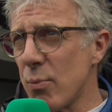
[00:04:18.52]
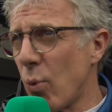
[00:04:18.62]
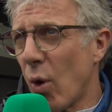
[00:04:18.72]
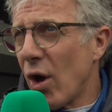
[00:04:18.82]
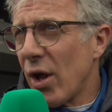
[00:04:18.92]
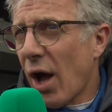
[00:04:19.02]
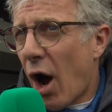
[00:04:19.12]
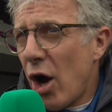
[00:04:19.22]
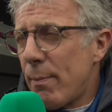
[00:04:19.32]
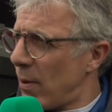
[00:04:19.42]
what
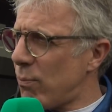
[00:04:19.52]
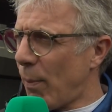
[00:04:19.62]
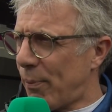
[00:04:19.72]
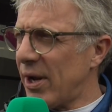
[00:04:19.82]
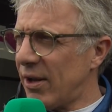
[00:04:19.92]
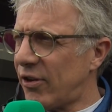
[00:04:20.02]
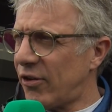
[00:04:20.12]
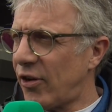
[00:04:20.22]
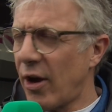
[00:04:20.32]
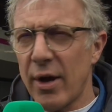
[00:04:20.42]
hybrid will bring us
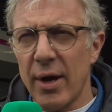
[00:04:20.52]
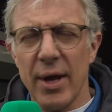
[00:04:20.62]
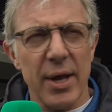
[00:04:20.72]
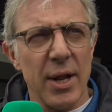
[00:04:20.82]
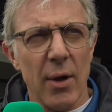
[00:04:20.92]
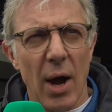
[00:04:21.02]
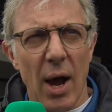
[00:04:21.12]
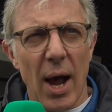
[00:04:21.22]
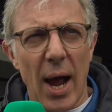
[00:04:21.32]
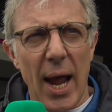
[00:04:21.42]
this year.
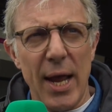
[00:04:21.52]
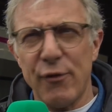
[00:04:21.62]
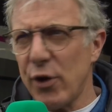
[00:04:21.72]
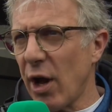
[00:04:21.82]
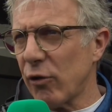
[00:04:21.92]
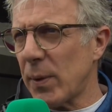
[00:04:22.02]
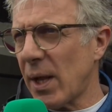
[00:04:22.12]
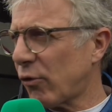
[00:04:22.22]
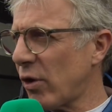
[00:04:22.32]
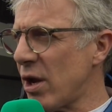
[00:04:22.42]
If you'd asked me
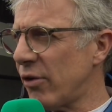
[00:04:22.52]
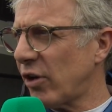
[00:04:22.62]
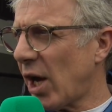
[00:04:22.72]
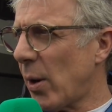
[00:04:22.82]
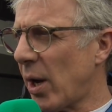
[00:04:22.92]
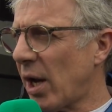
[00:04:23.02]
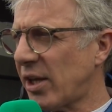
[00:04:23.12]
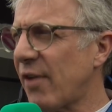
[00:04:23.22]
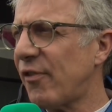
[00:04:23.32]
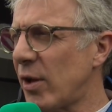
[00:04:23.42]
that 3 years ago, I
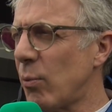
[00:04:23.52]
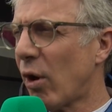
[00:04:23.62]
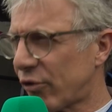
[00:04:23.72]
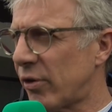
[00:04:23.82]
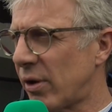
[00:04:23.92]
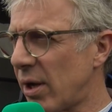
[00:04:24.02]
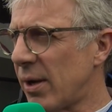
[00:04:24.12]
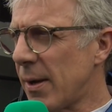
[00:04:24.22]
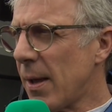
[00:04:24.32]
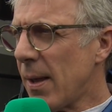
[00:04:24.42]
definitely wasn't
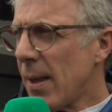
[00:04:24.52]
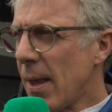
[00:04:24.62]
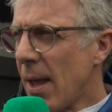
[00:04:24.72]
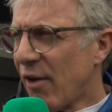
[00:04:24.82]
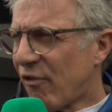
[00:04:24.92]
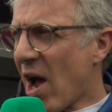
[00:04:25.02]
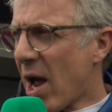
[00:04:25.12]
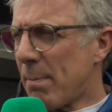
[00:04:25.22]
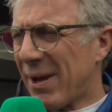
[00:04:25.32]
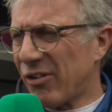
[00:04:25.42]
a
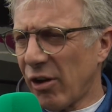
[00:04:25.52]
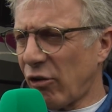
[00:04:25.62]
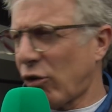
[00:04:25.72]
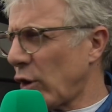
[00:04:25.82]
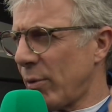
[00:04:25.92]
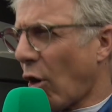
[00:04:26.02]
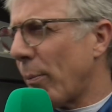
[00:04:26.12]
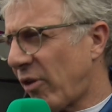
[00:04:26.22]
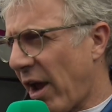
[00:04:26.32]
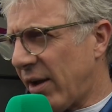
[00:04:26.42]
fan, because I just thought it was
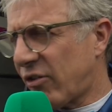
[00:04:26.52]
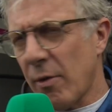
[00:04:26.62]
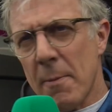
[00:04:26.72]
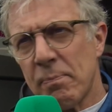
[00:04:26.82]
optics.